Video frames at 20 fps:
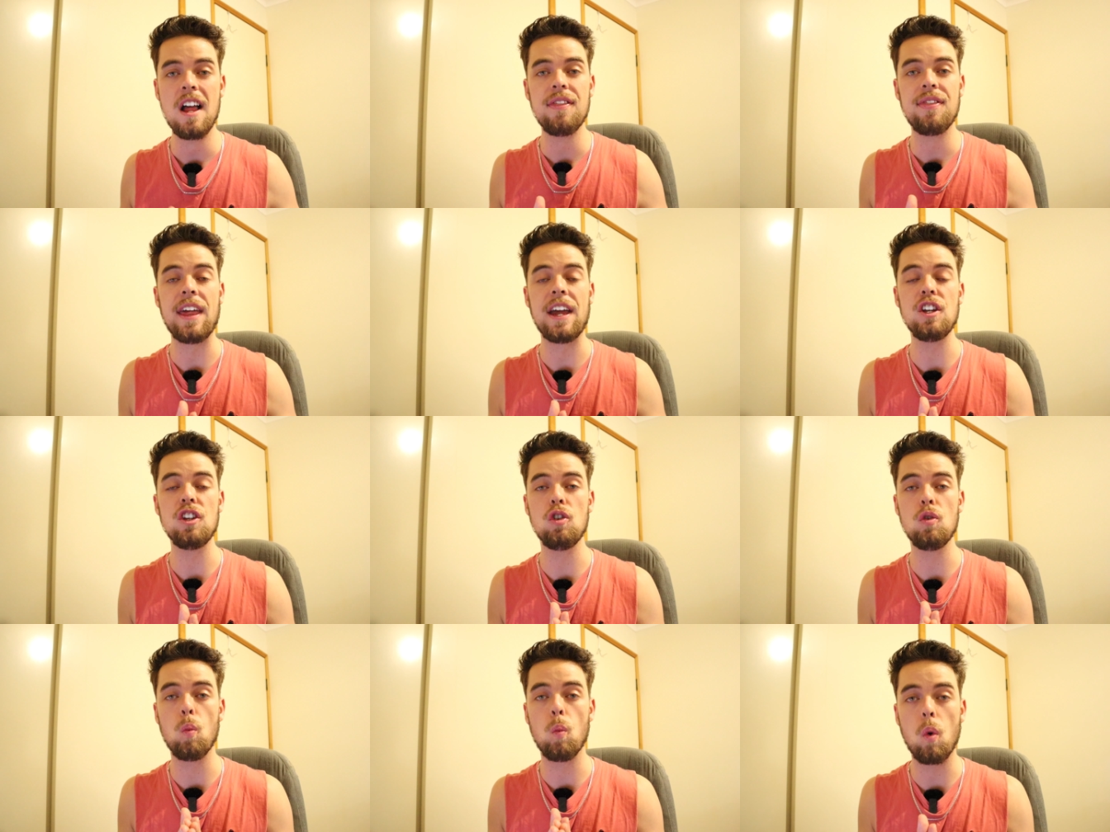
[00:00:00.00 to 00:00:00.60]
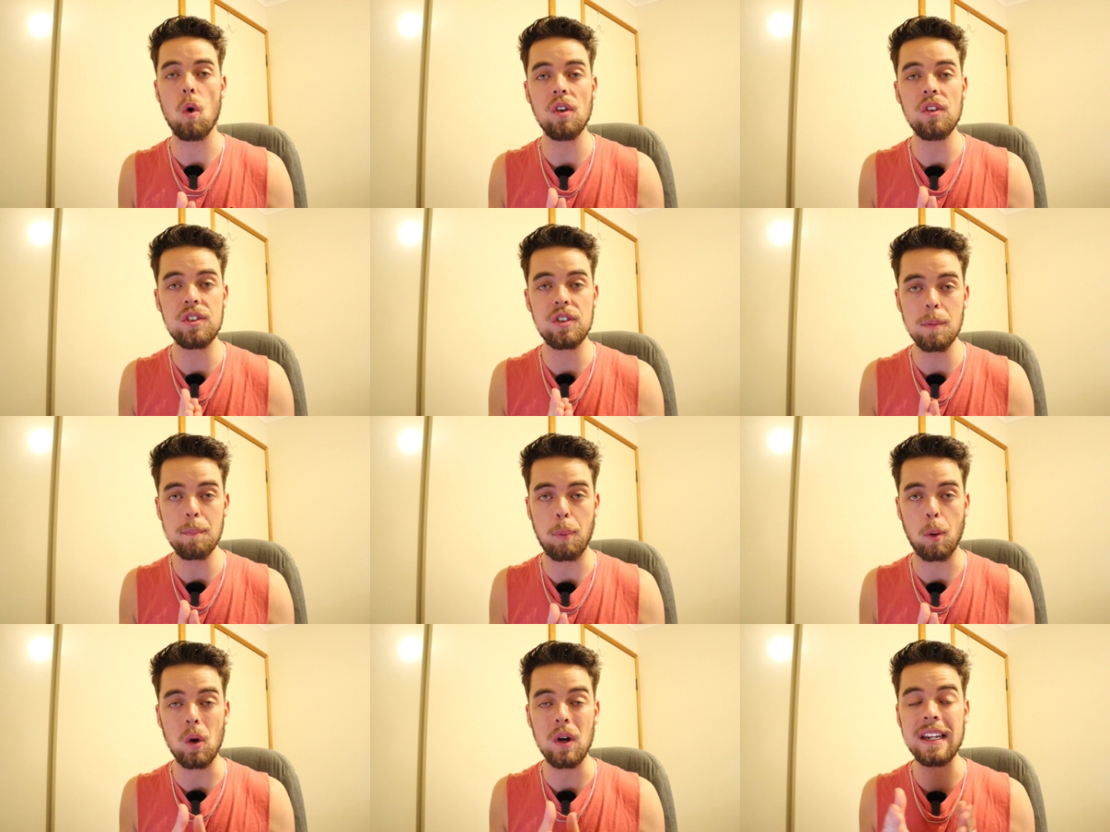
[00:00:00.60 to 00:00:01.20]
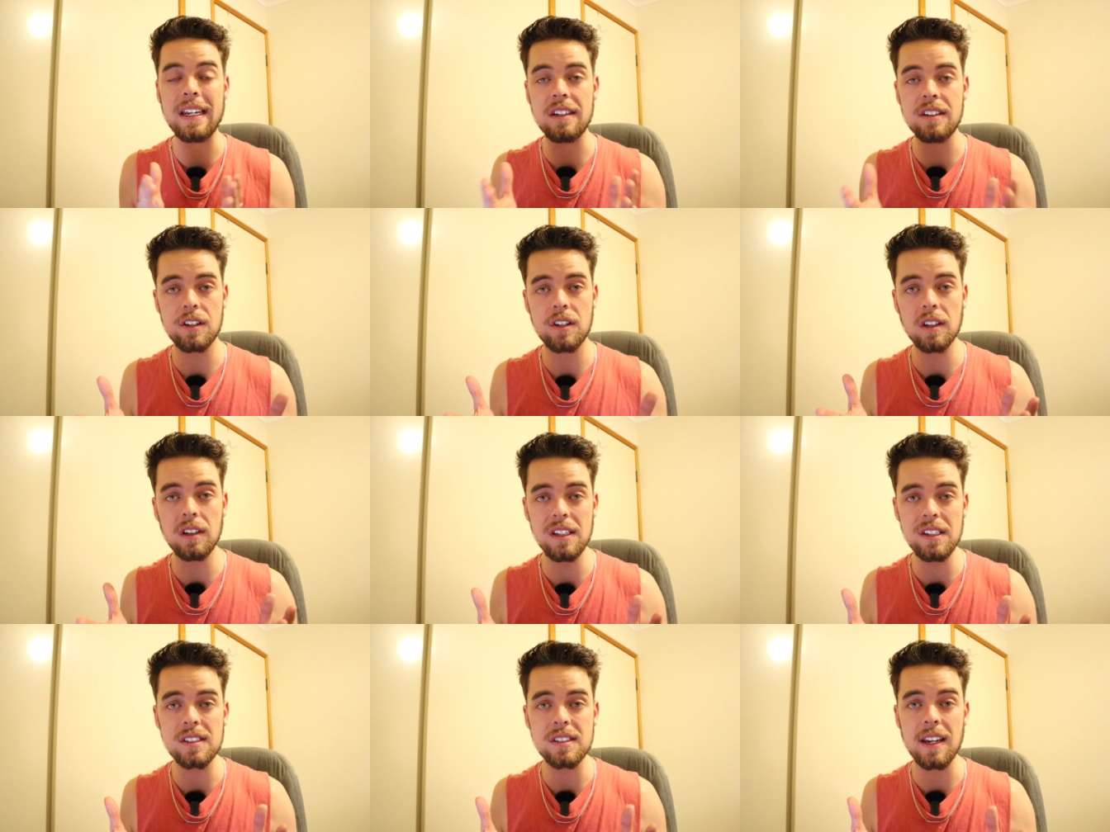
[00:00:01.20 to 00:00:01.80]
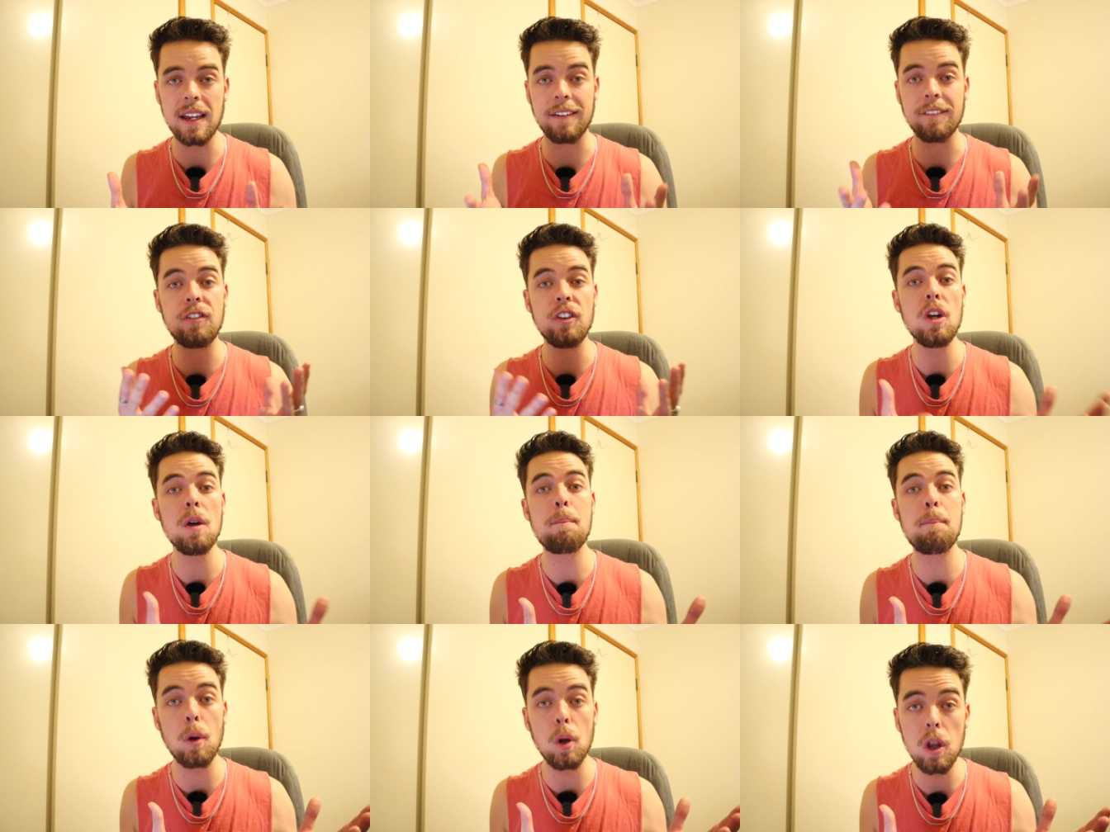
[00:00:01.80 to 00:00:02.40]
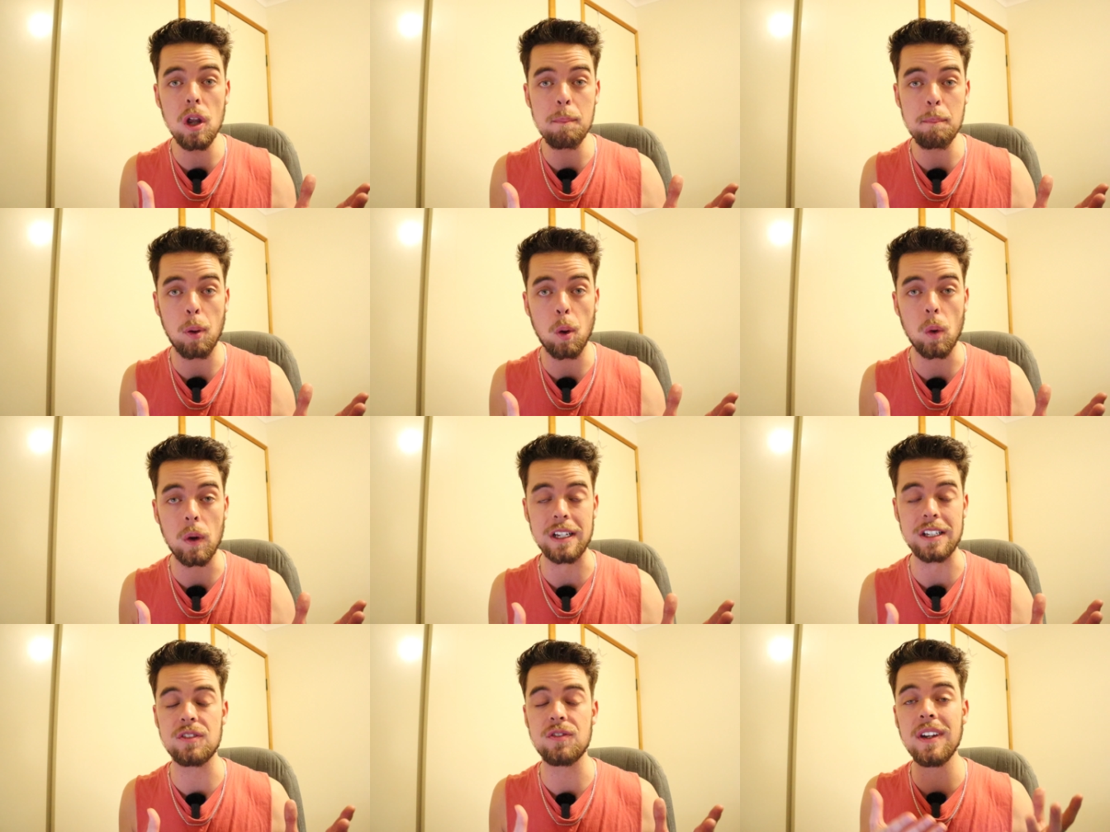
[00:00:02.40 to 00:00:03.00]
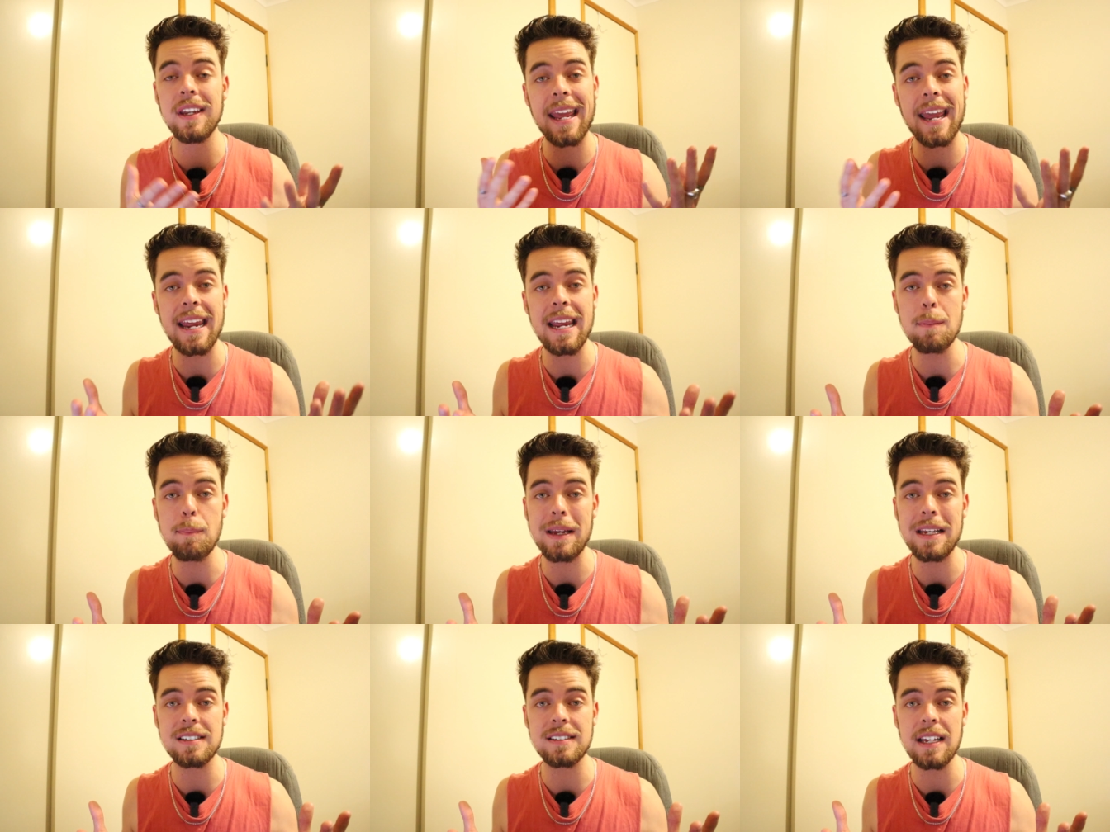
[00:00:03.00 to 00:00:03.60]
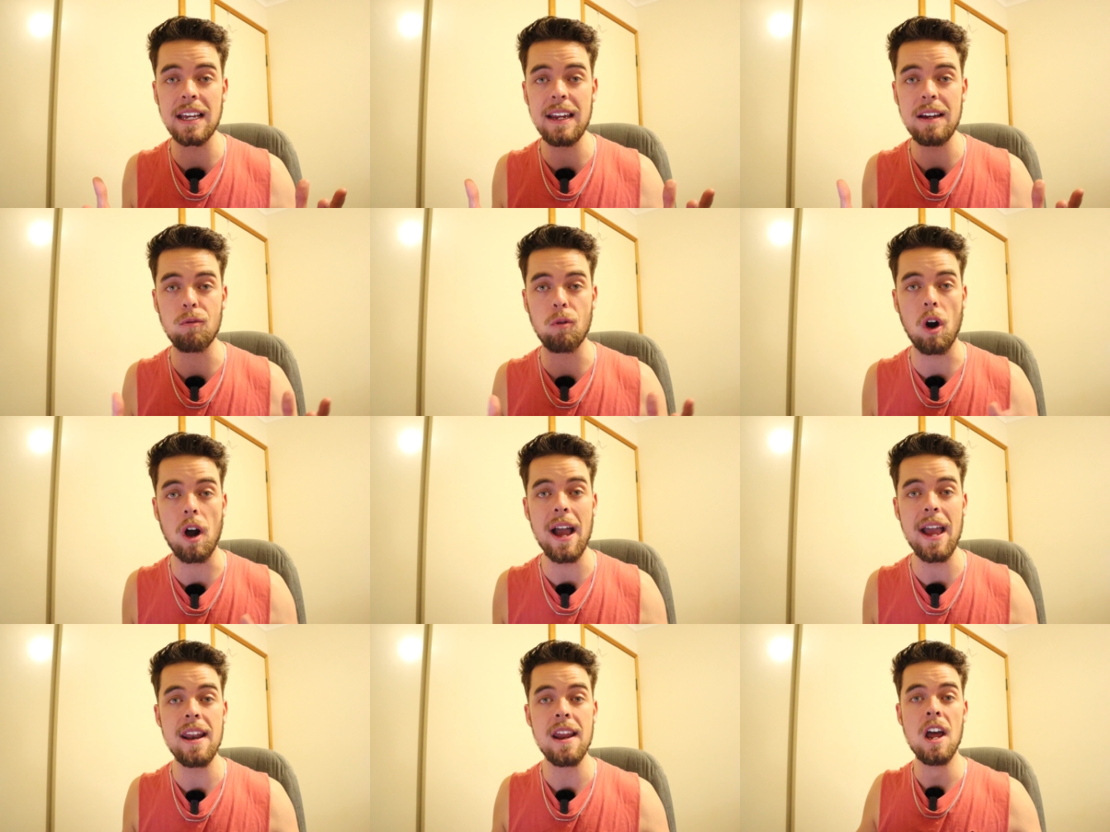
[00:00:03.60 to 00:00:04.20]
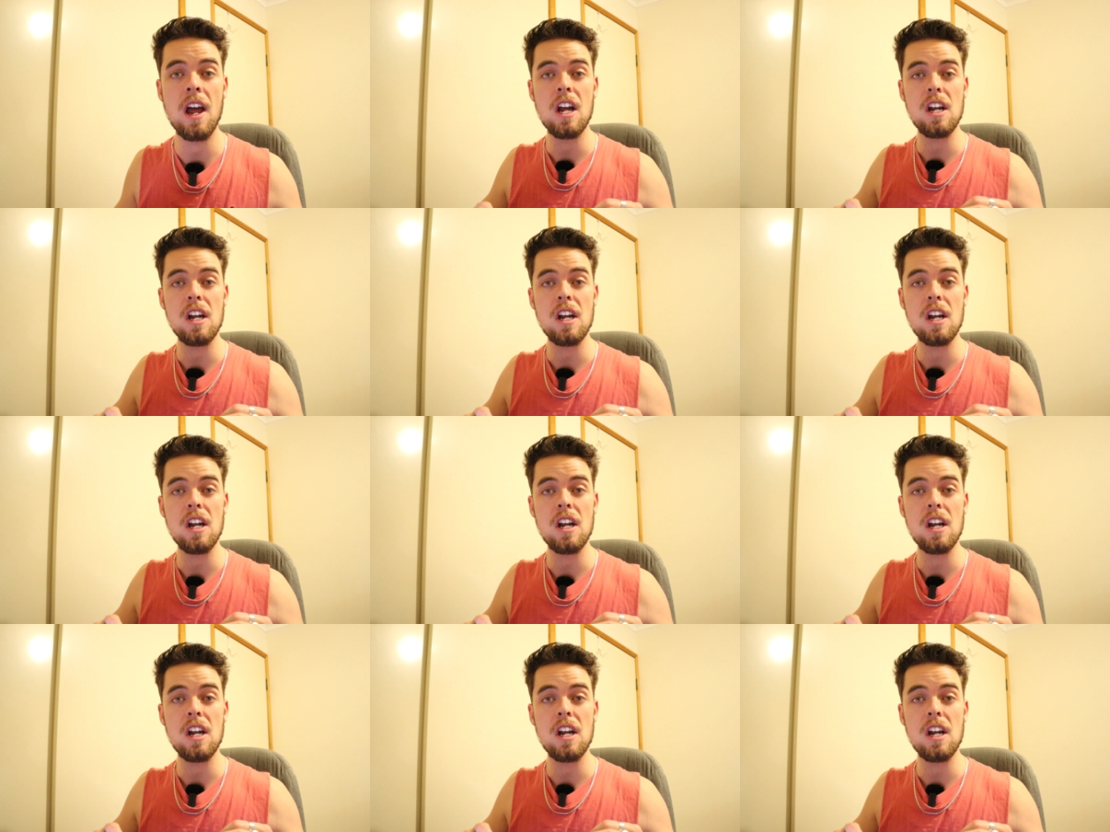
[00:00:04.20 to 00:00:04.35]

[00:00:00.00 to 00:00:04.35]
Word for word: that you want to put into your listing for your bullet points, for your EBC, right?